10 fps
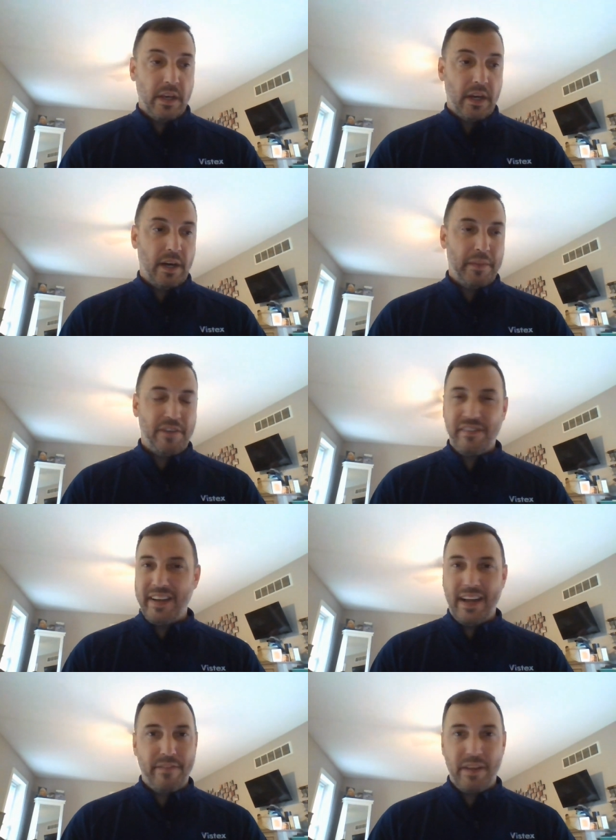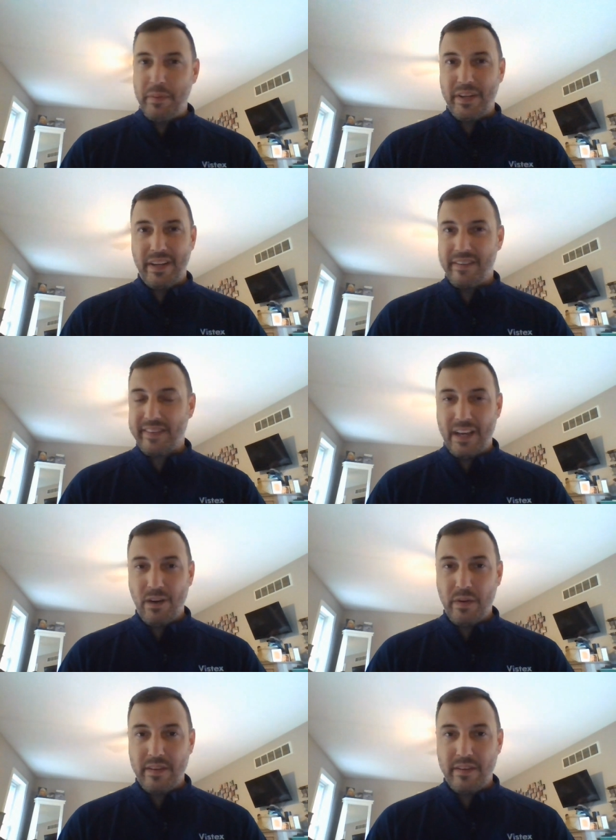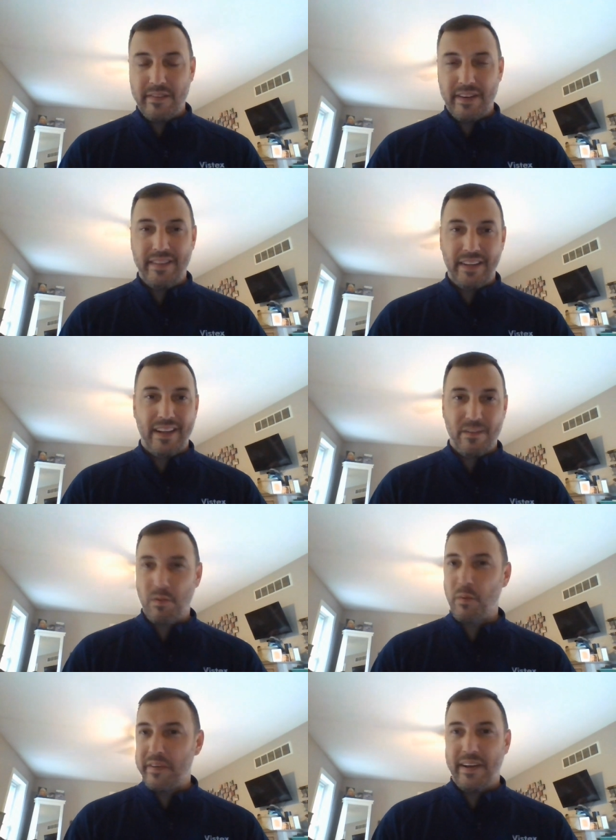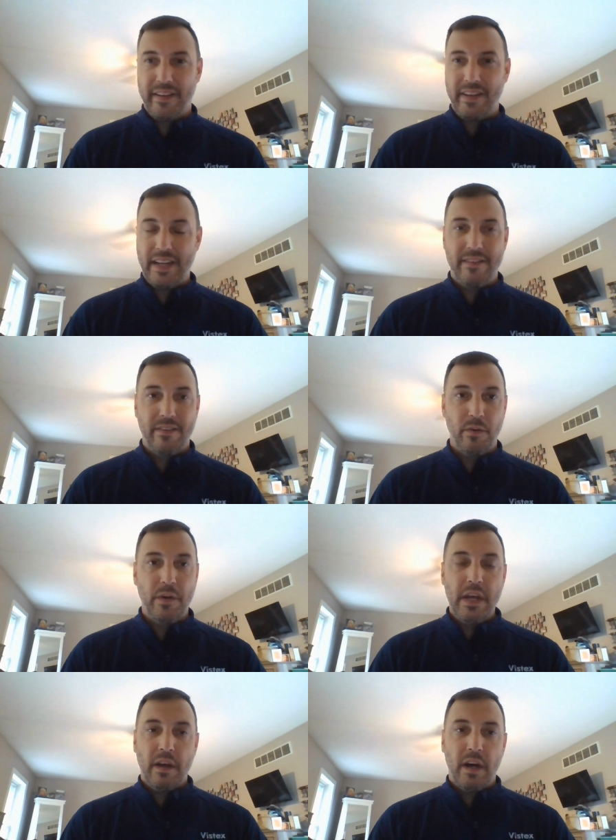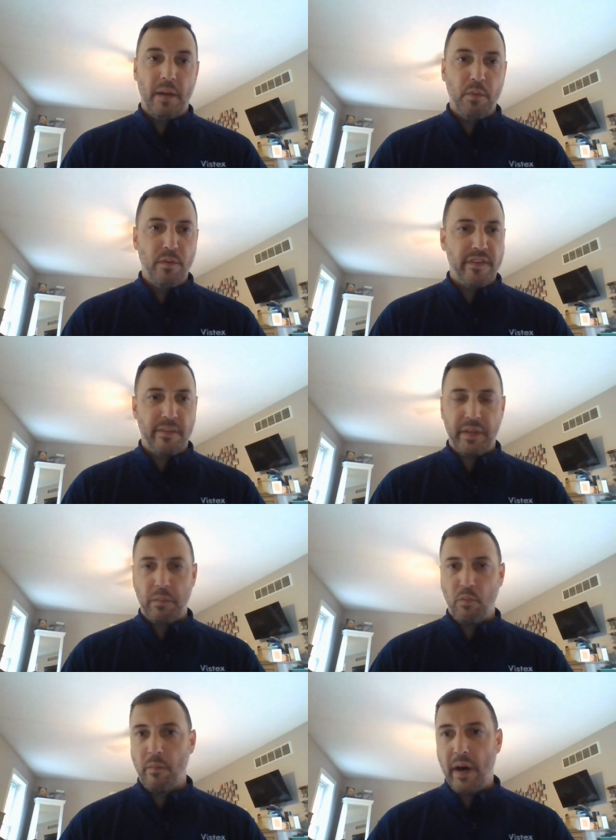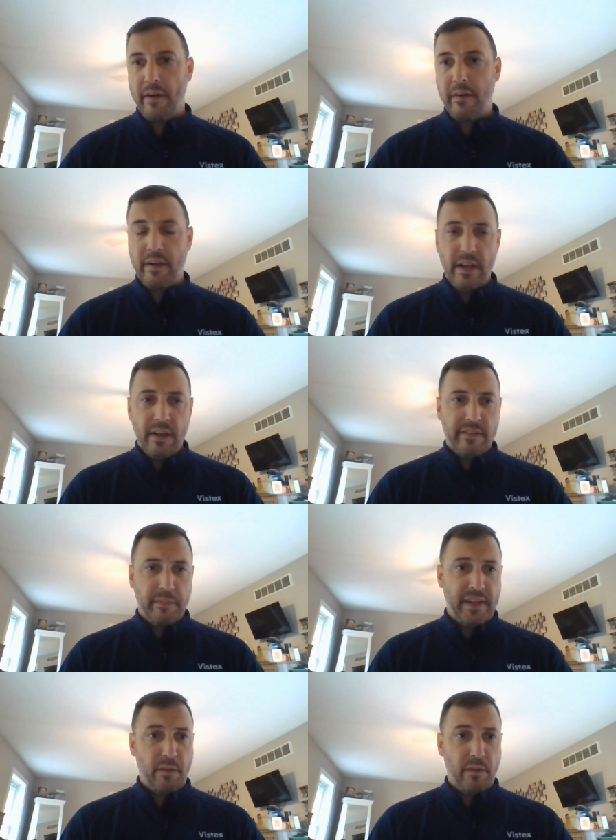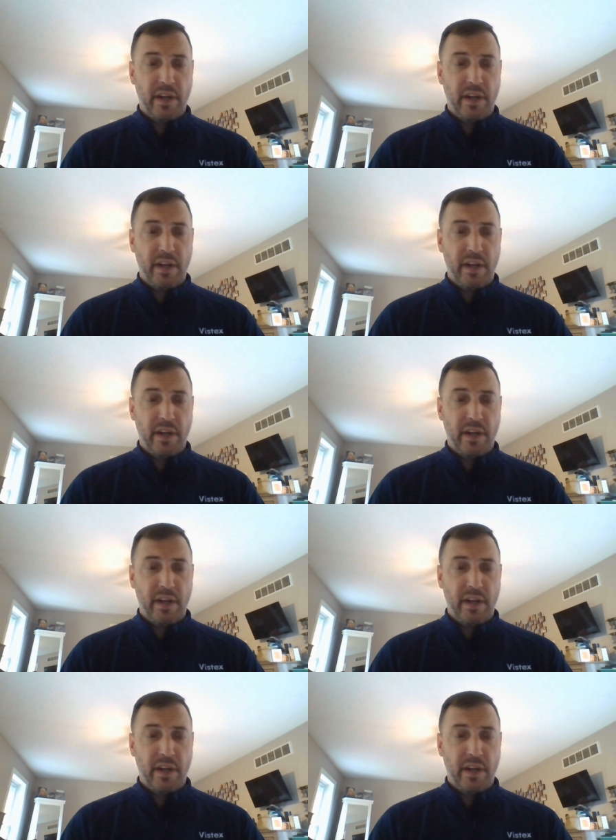Um, it just didn't have the ability to scale with us, and I think that's where we saw the need to uh, move to something more modern, something that would